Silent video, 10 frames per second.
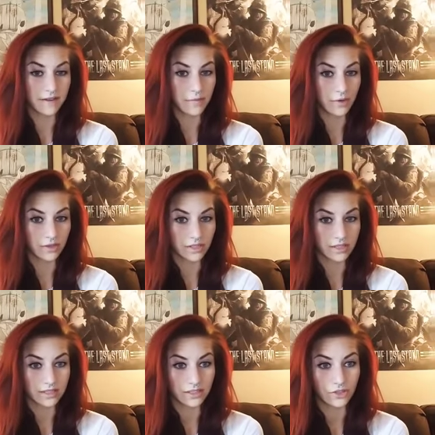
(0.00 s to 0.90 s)

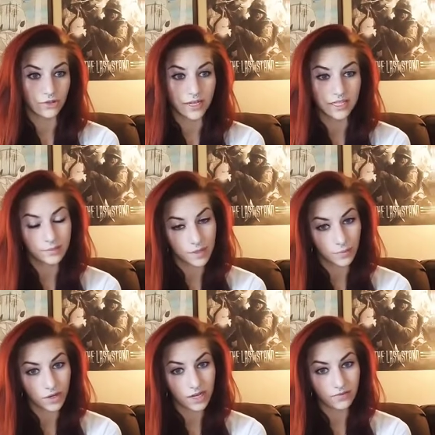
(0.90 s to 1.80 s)
fibrosis
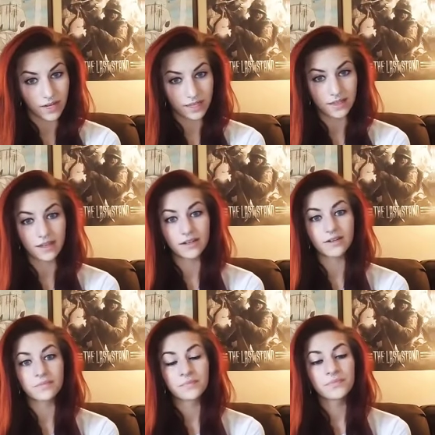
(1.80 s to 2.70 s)
transmembrane regulator,
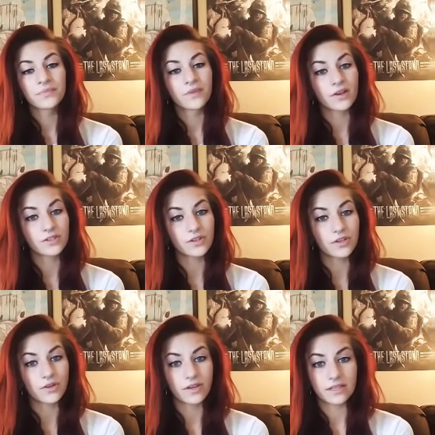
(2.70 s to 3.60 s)
also
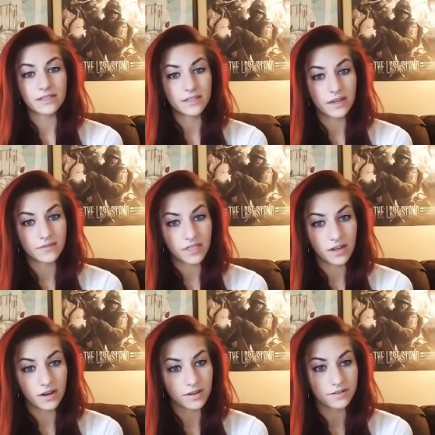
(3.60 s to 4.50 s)
known as
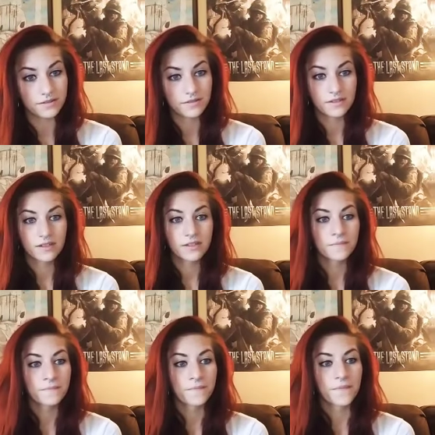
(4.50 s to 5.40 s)
CFTR.
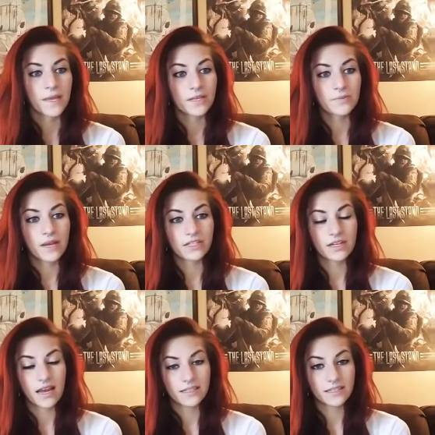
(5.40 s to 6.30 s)
Each patient
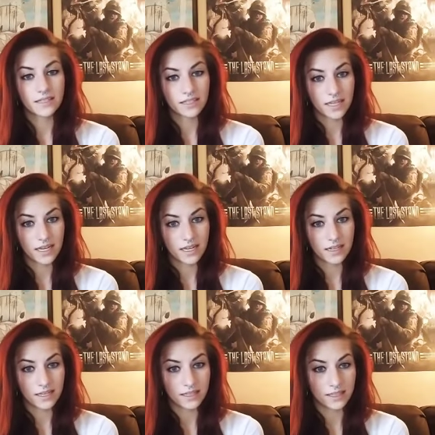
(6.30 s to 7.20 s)
has to contain
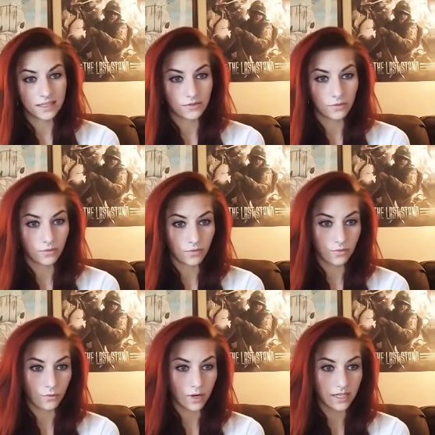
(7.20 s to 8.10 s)
at least
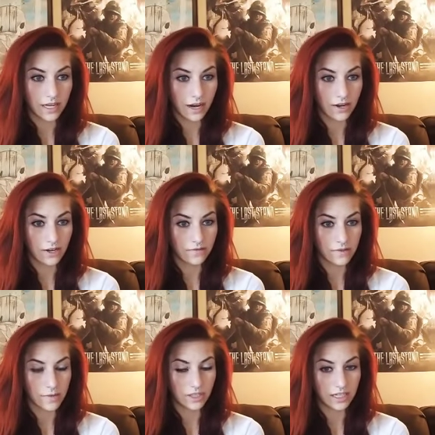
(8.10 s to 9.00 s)
one carrier of
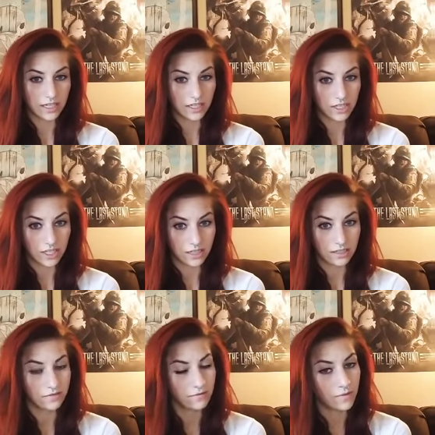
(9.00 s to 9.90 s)
the mutated gene
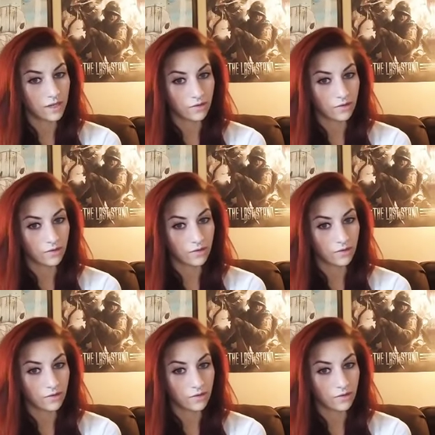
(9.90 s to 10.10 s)
in